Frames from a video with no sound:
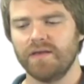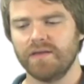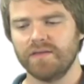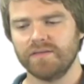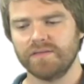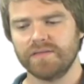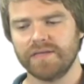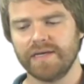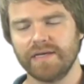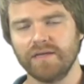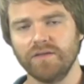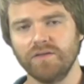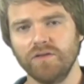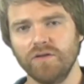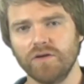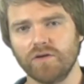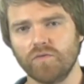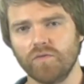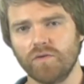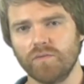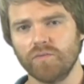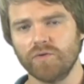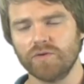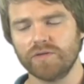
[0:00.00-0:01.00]
Take a look
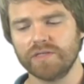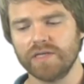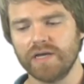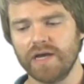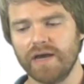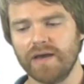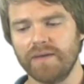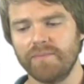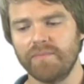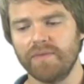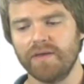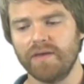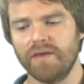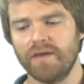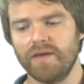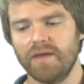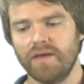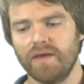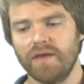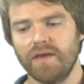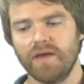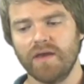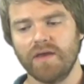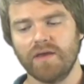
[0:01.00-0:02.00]
one more time.
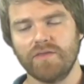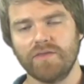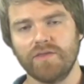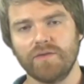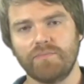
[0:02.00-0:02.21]
The